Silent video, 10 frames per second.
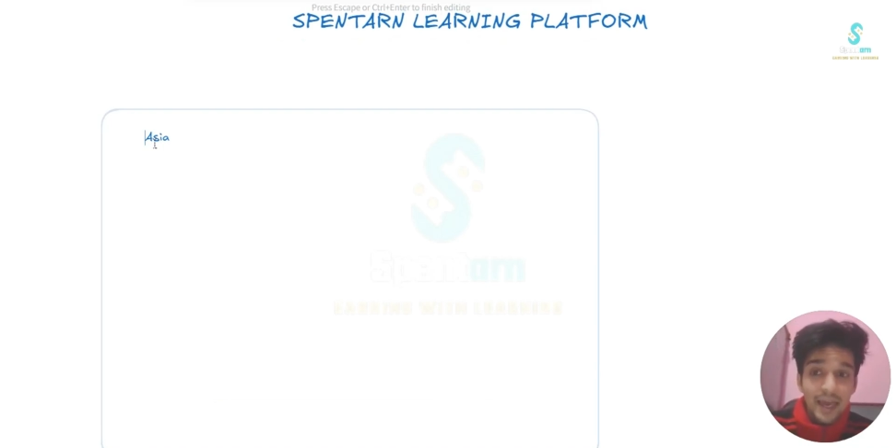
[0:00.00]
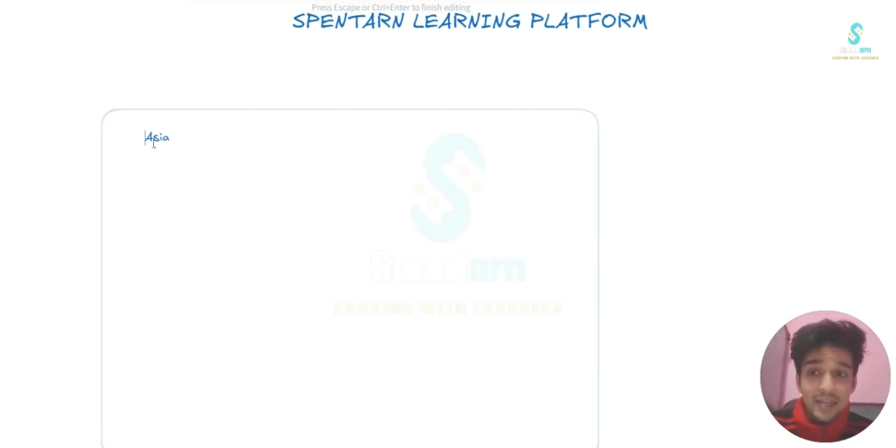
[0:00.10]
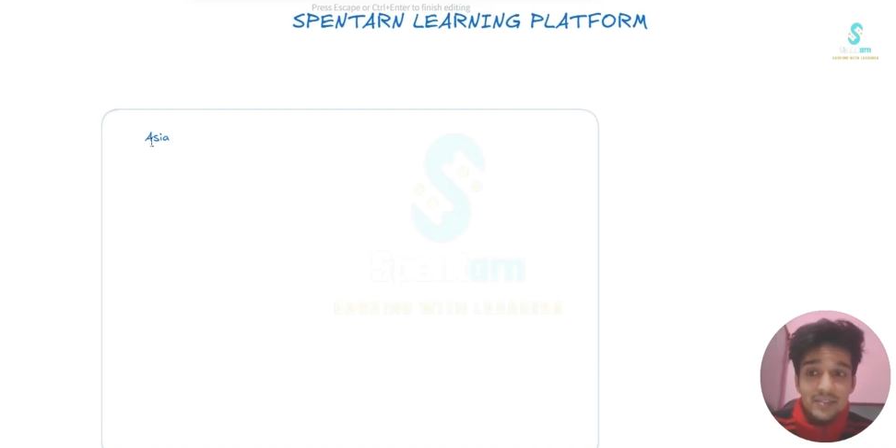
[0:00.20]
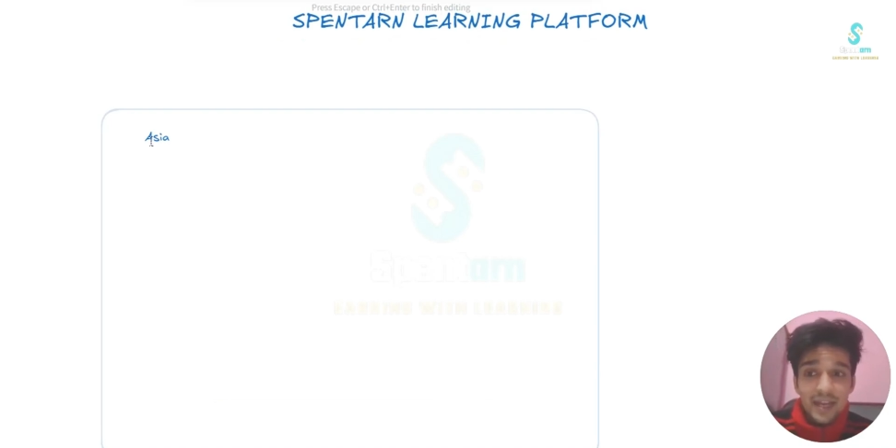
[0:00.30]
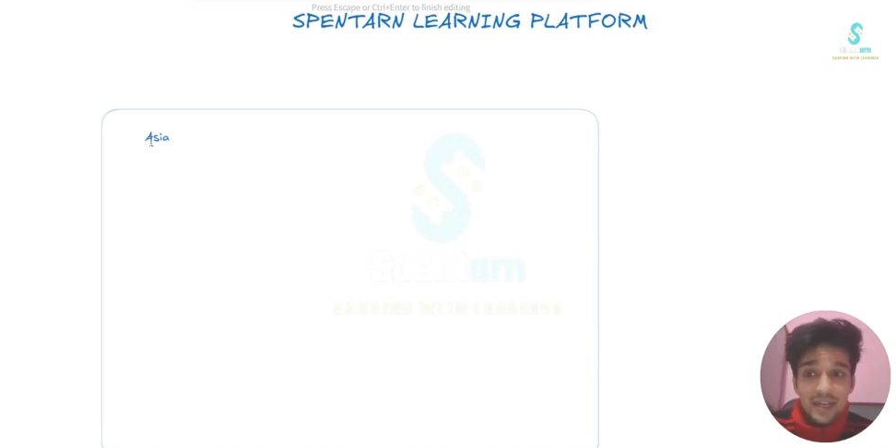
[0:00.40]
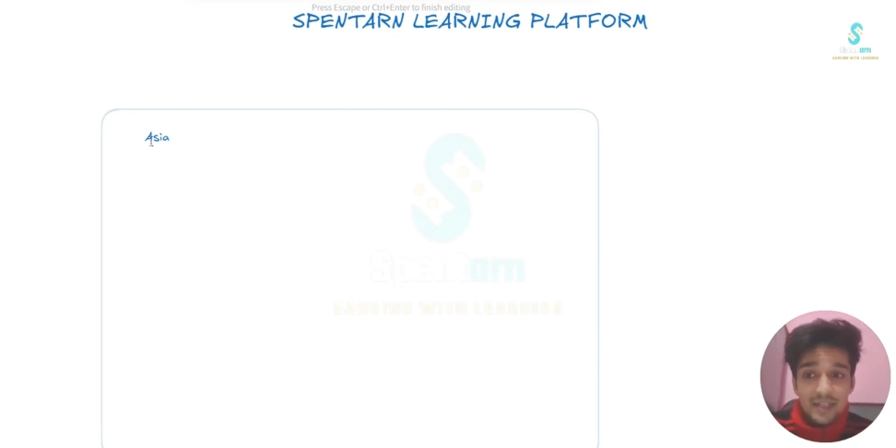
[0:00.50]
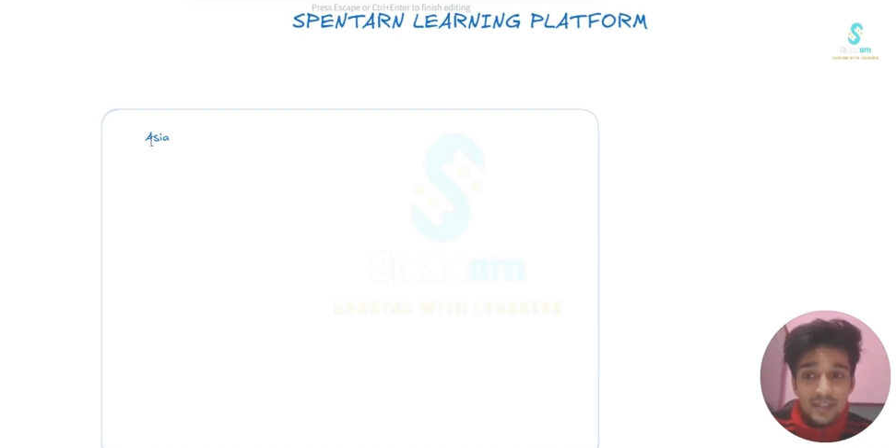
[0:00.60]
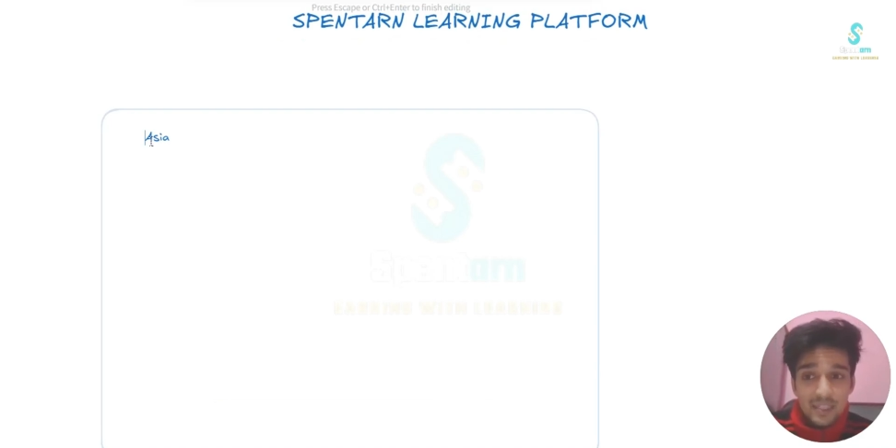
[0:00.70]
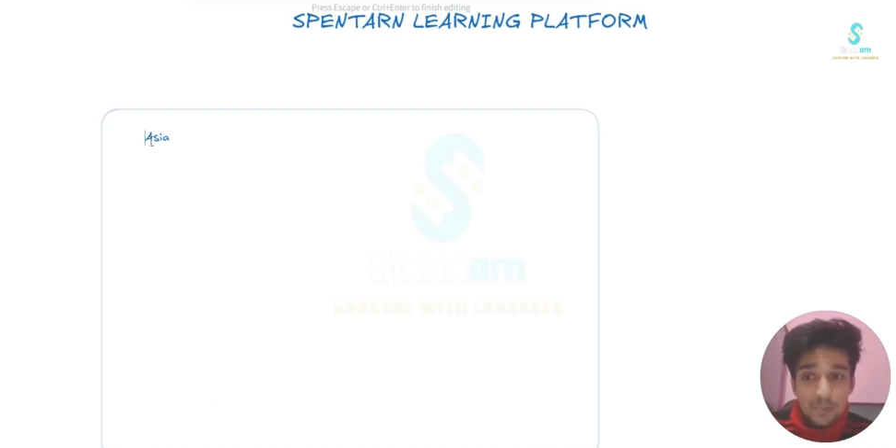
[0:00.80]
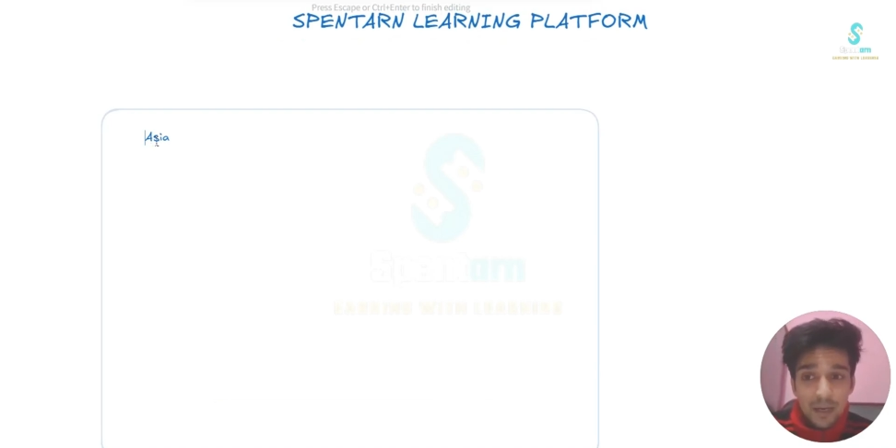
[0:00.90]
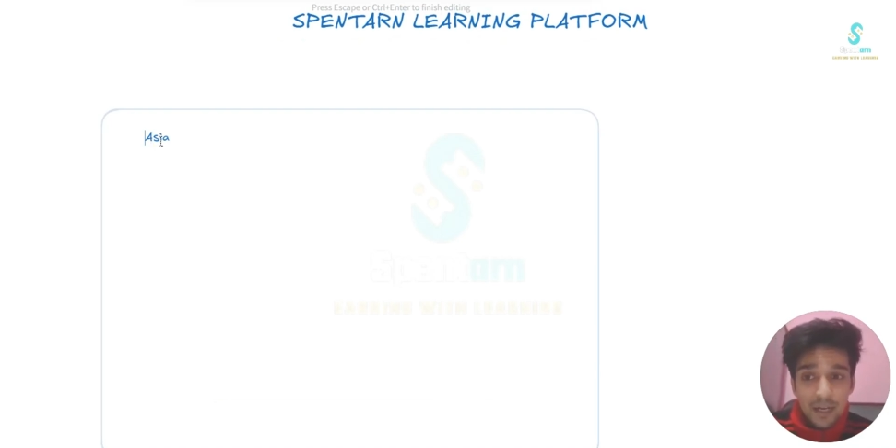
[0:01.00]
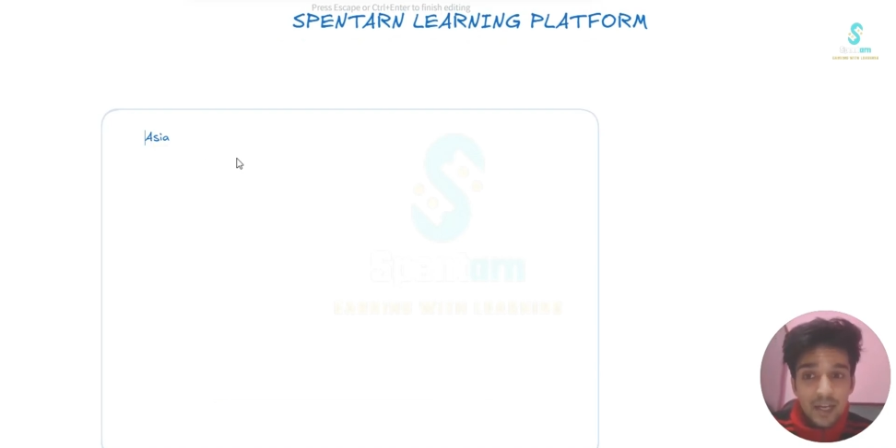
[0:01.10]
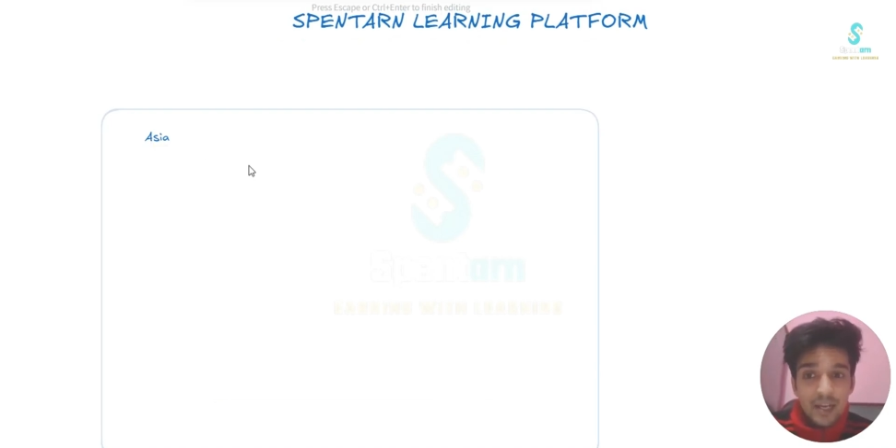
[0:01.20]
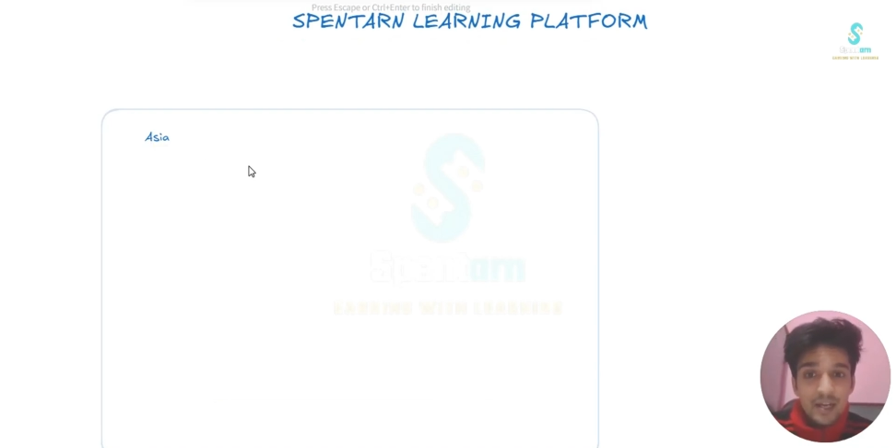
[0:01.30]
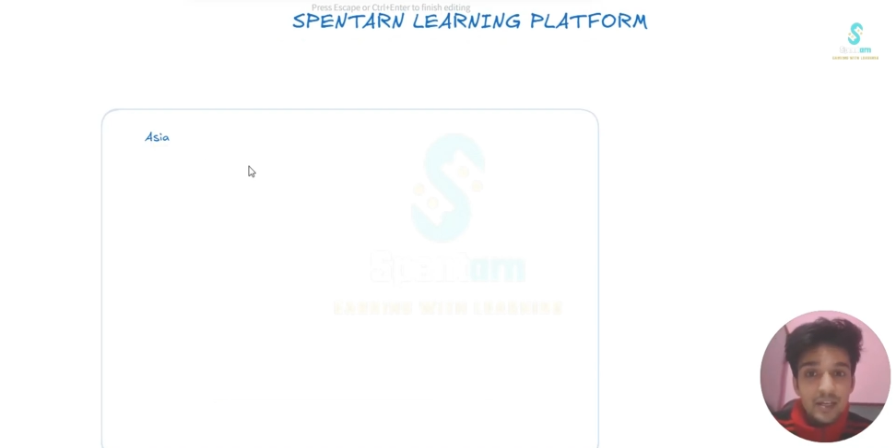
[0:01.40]
Inside this
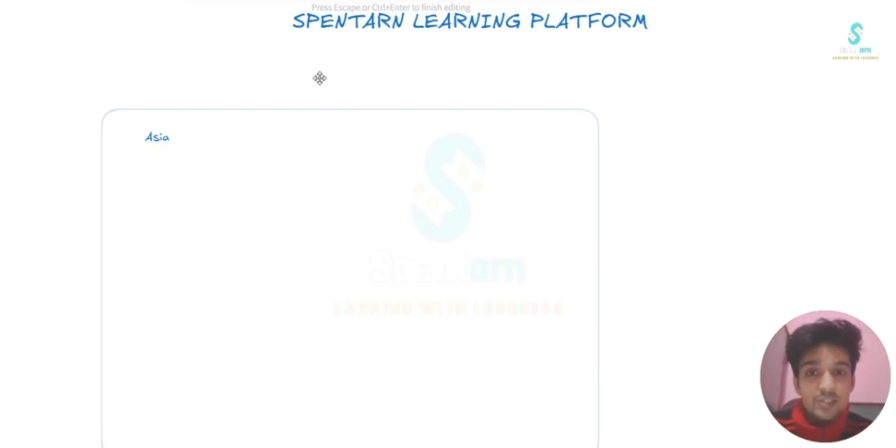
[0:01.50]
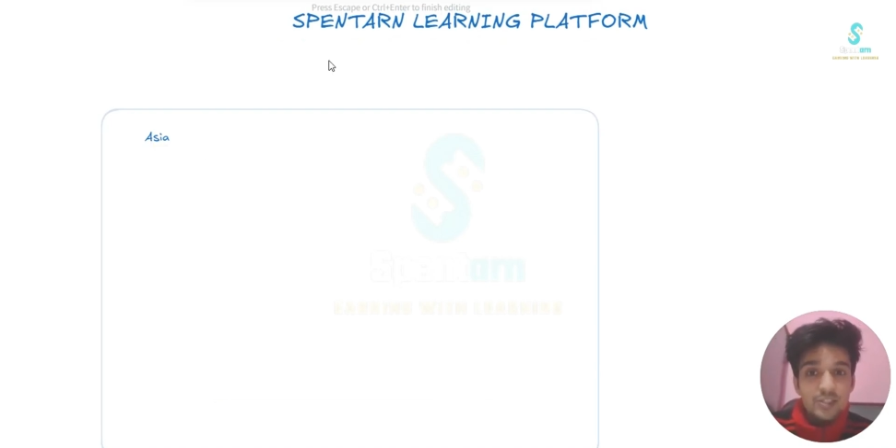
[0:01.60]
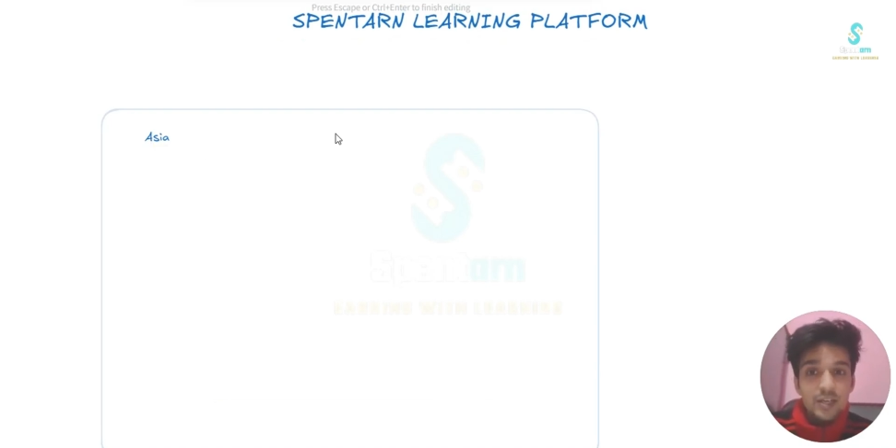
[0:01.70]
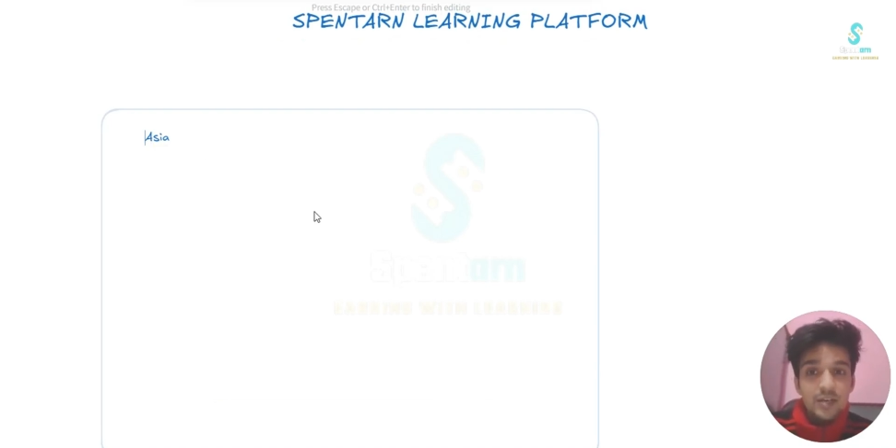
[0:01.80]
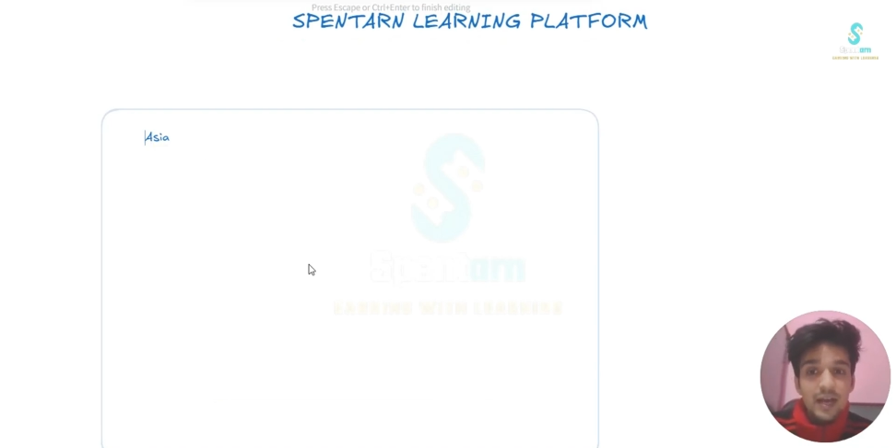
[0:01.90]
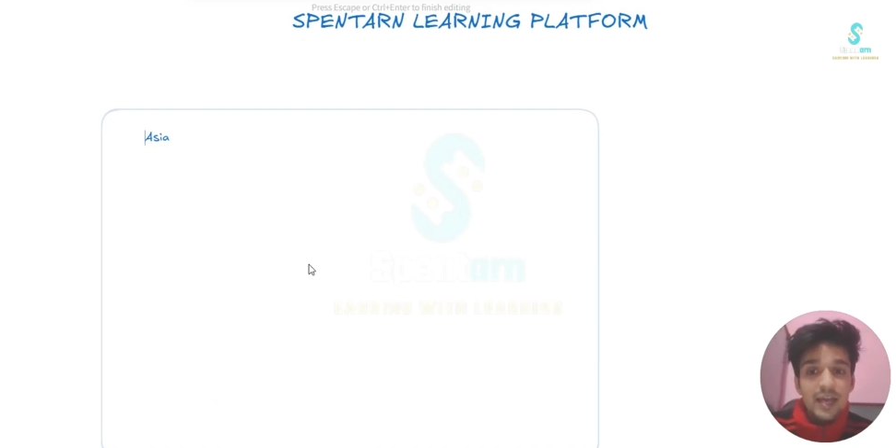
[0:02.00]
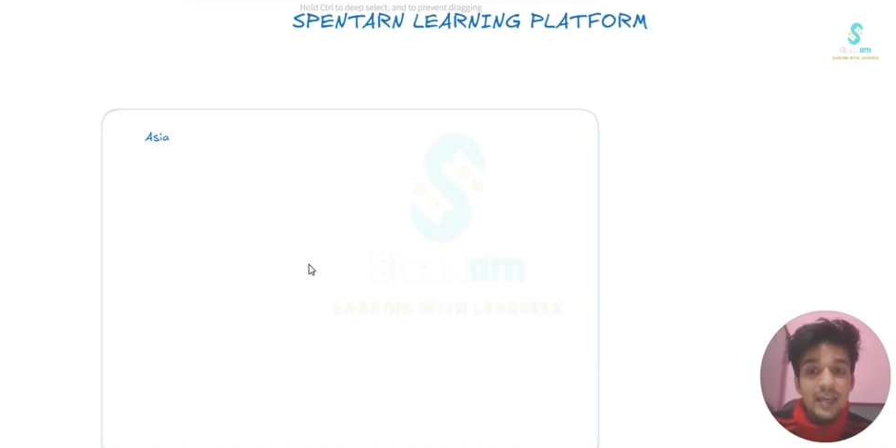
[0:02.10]
particular region,